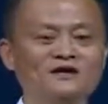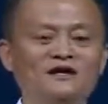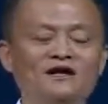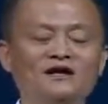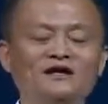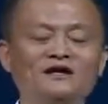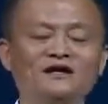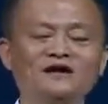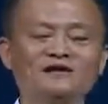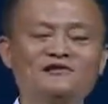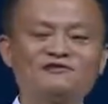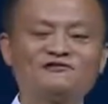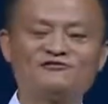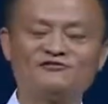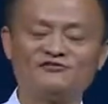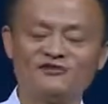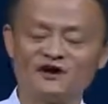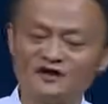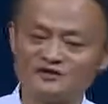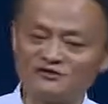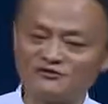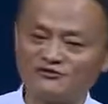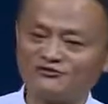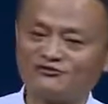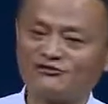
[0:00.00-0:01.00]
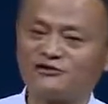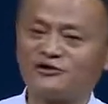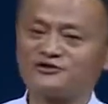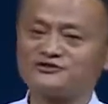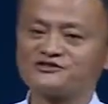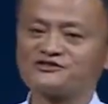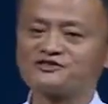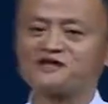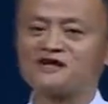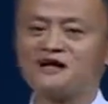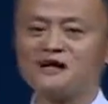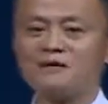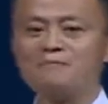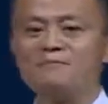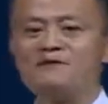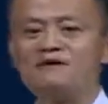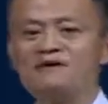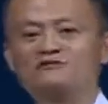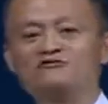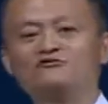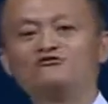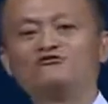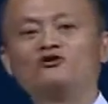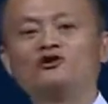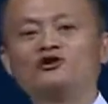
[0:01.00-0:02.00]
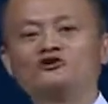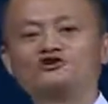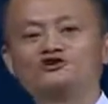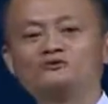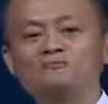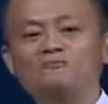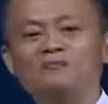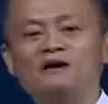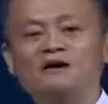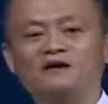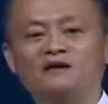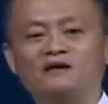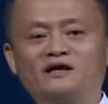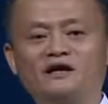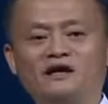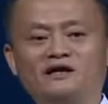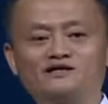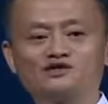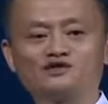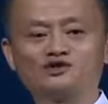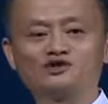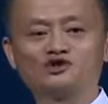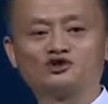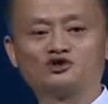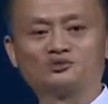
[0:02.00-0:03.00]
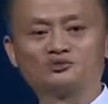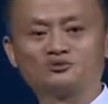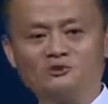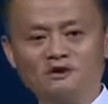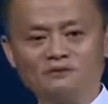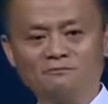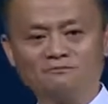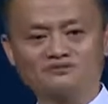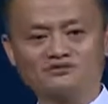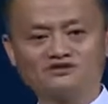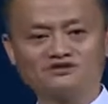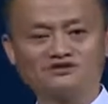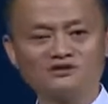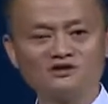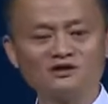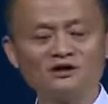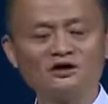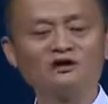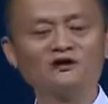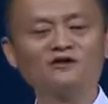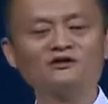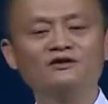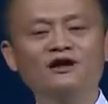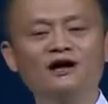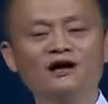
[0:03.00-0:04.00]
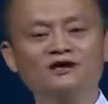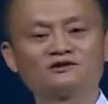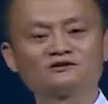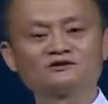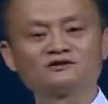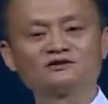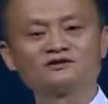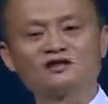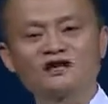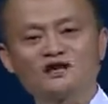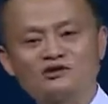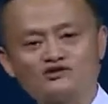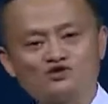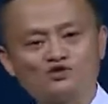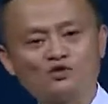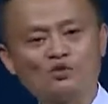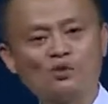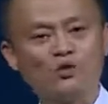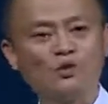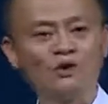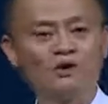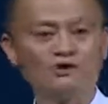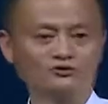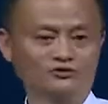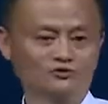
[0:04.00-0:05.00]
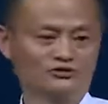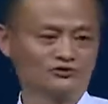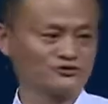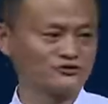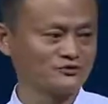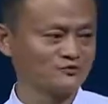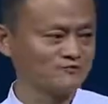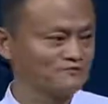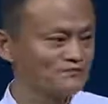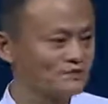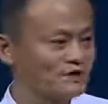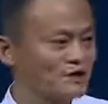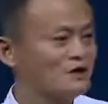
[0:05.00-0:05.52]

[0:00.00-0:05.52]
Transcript: And I found that Forrest Gump made a fortune by catching shrimps, not catching whales.